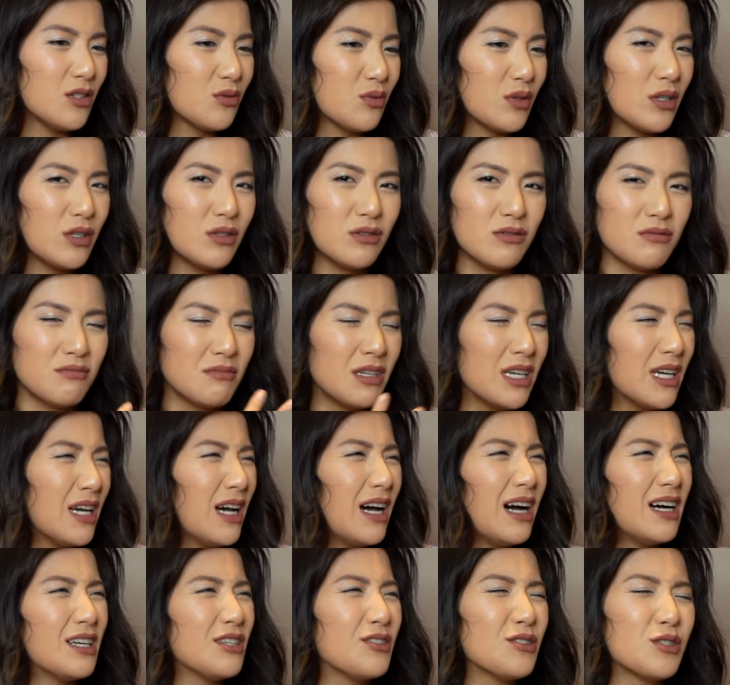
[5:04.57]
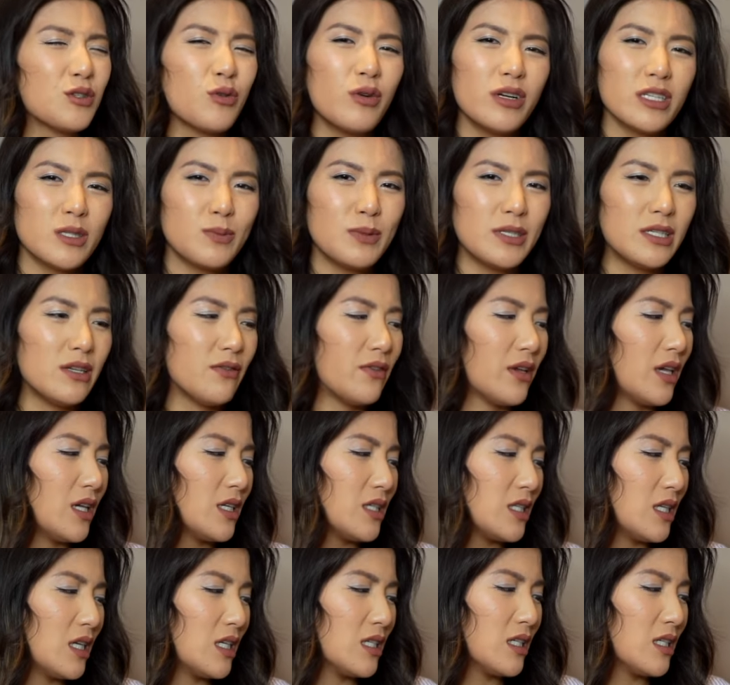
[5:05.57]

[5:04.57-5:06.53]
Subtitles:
when you're, and it's quite specific, isn't it?